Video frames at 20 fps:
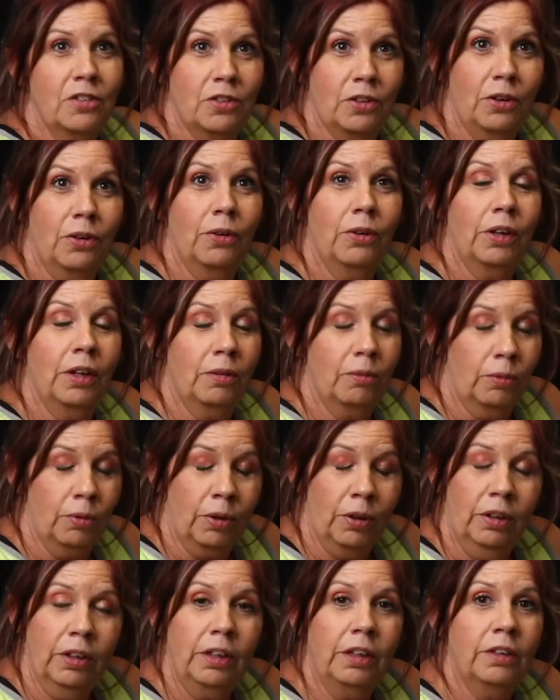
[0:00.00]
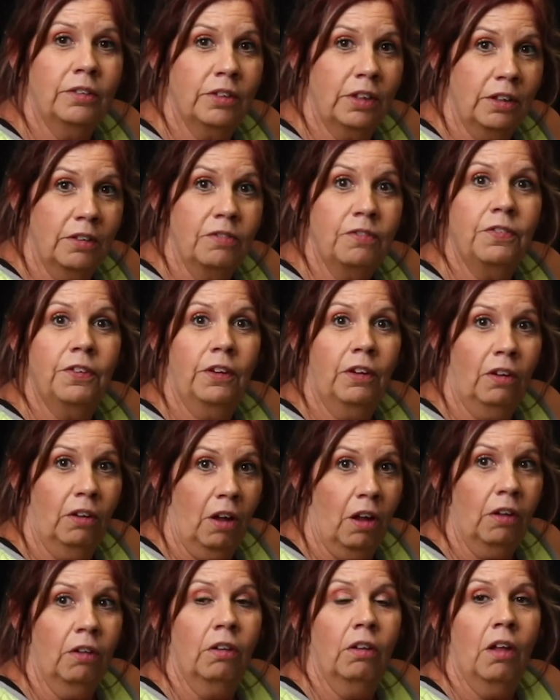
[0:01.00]
So it really did
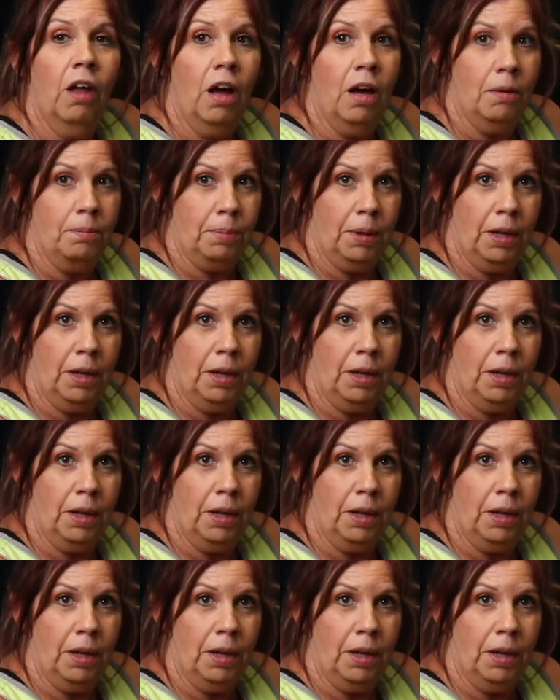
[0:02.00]
feel a lot